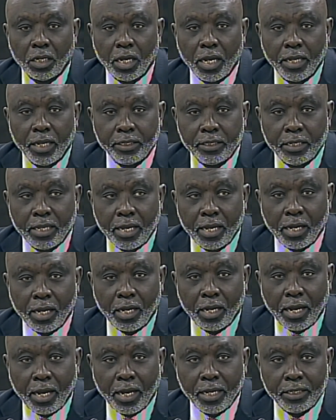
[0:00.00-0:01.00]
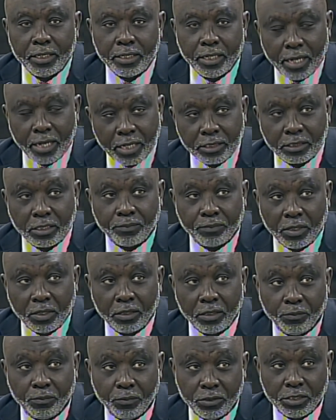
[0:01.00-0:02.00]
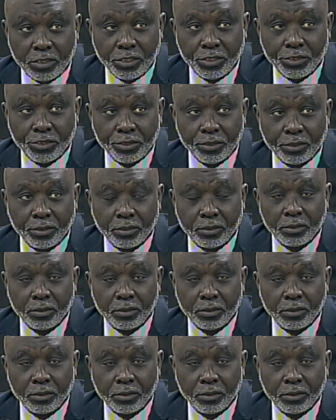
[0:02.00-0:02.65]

And I then accepted the position.